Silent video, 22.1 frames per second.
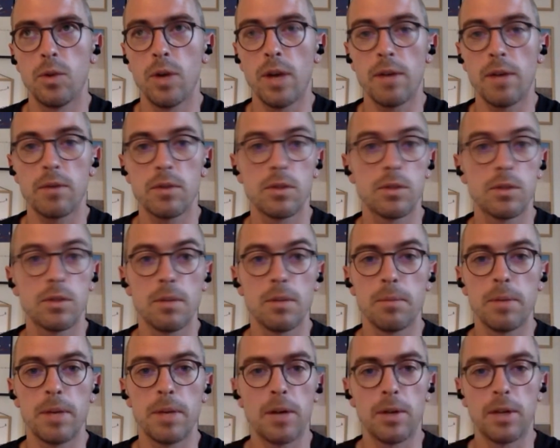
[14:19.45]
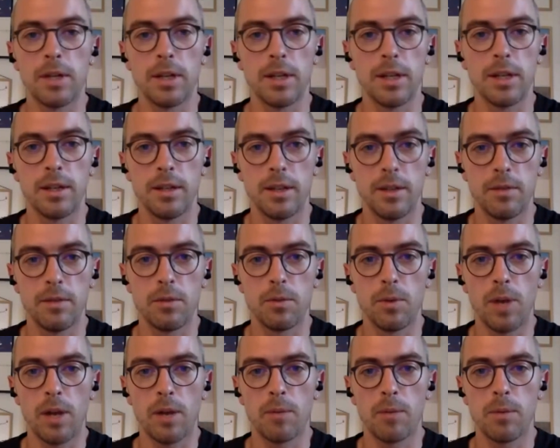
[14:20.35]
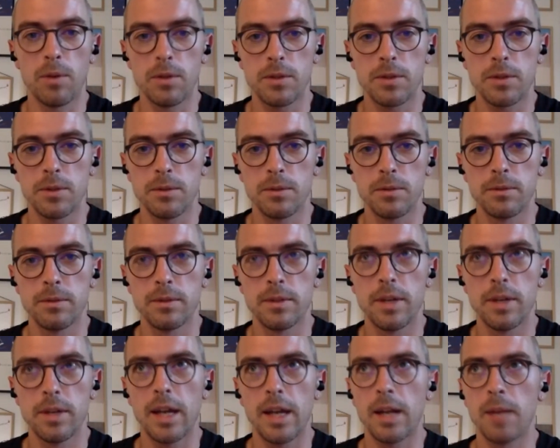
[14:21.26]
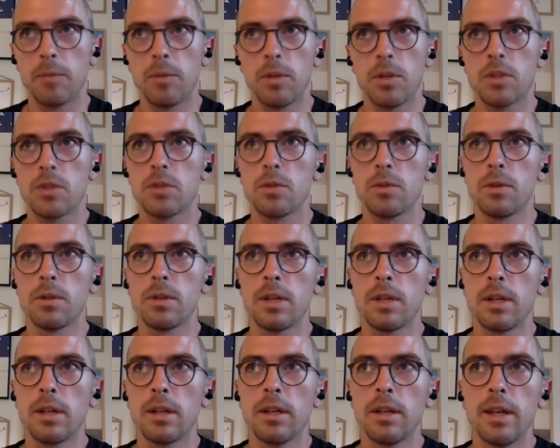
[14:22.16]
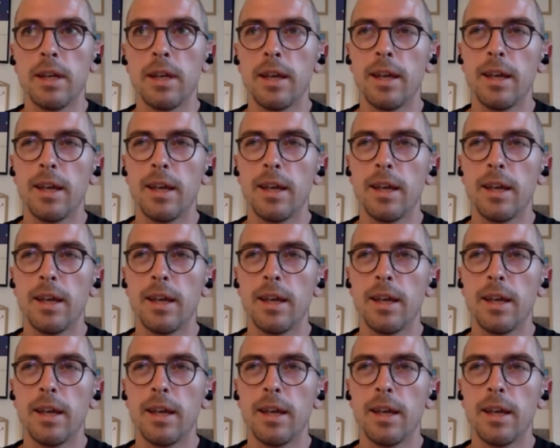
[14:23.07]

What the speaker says: have to jump out in it if you really want to. And I'm not sure that